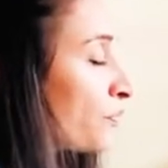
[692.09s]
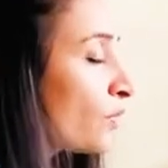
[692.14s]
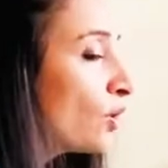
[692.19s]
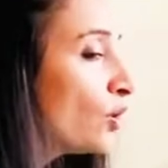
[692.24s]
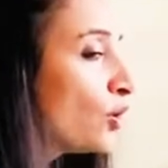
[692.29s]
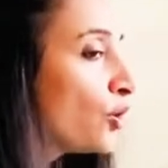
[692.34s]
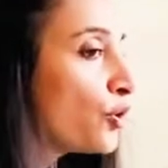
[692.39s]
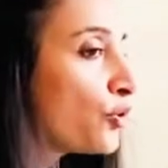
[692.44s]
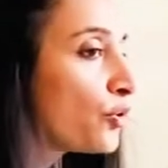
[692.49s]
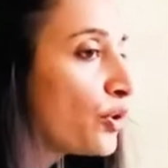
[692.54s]

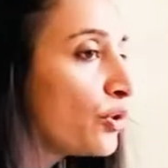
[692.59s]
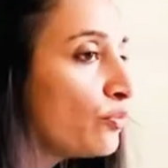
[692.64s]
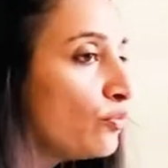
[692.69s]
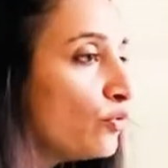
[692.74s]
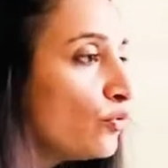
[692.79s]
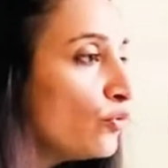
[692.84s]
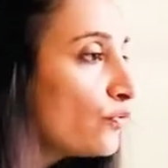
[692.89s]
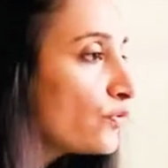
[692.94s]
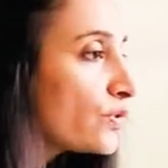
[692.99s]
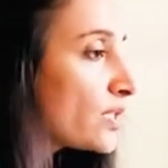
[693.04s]
You can
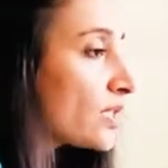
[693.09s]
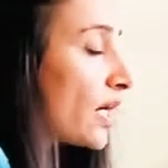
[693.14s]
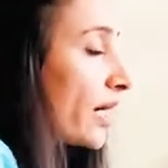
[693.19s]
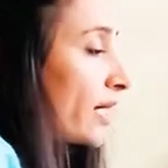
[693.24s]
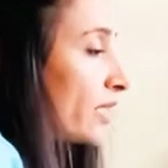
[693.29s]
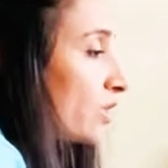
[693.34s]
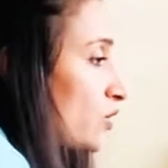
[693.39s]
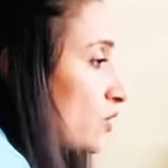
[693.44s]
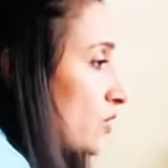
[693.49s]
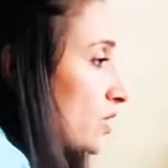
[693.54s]
move
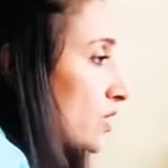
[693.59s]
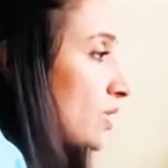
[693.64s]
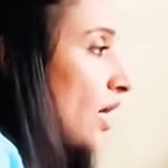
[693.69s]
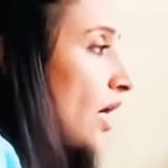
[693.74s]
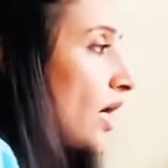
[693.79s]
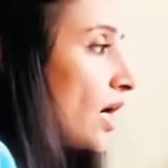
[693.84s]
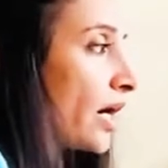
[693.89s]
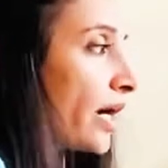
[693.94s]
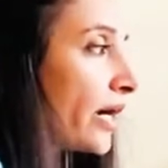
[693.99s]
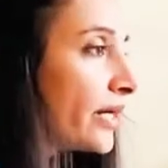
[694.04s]
side to
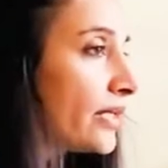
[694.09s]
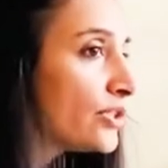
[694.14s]
side,